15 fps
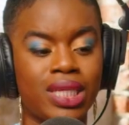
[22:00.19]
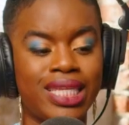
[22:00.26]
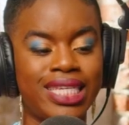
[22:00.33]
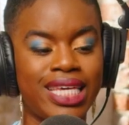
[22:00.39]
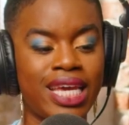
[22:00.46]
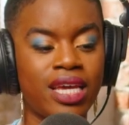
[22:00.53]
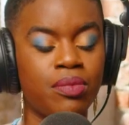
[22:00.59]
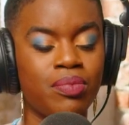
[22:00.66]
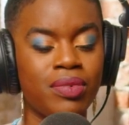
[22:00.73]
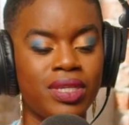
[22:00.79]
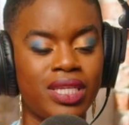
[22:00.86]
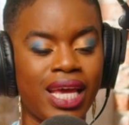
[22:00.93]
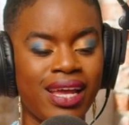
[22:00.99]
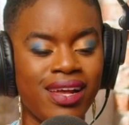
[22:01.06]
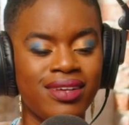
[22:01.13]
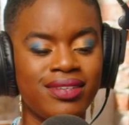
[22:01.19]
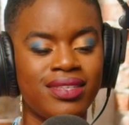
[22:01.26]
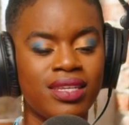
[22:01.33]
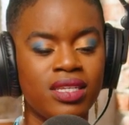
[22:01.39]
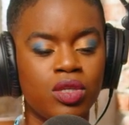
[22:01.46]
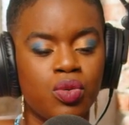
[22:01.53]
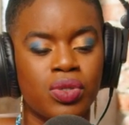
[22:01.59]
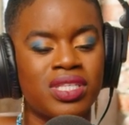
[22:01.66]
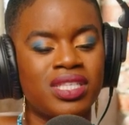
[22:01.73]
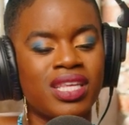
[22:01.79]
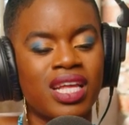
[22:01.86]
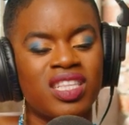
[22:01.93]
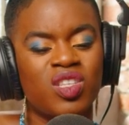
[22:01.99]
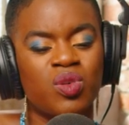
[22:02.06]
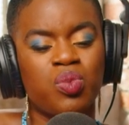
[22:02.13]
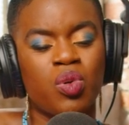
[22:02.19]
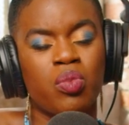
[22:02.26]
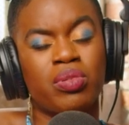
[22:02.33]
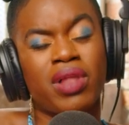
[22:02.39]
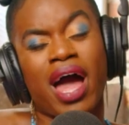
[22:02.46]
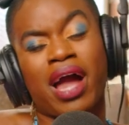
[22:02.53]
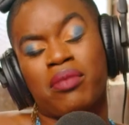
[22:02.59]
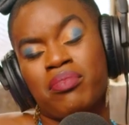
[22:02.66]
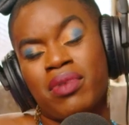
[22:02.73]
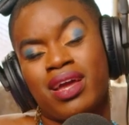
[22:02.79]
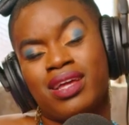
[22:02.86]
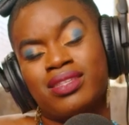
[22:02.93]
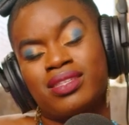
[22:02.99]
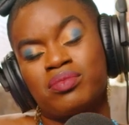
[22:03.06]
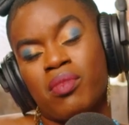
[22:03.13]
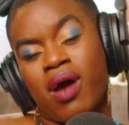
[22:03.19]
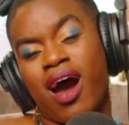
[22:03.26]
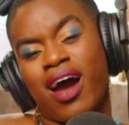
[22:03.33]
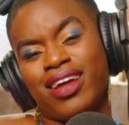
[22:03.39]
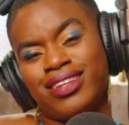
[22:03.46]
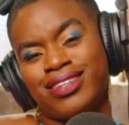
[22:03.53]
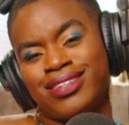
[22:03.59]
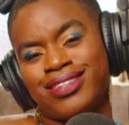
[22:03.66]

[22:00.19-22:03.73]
Take us into a sensible black man's mind.